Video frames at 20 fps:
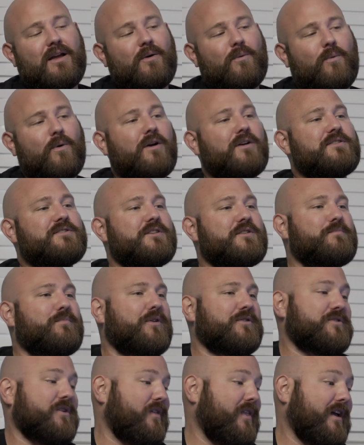Where does this
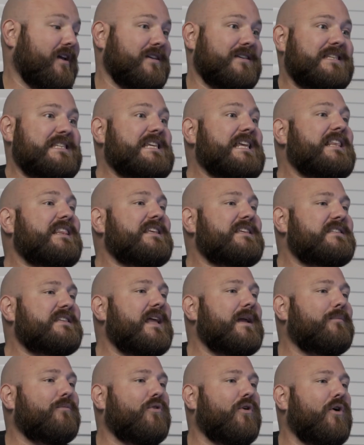person, are they going to sit in the
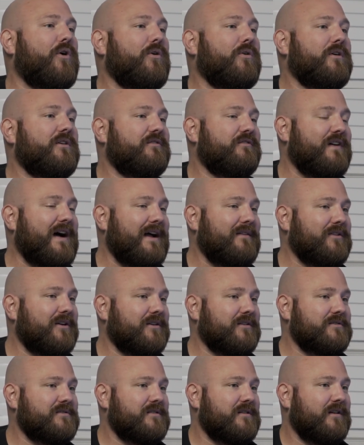same role in 5
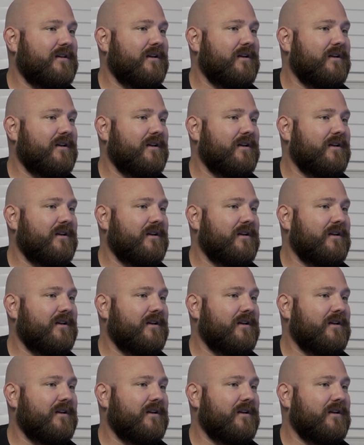years?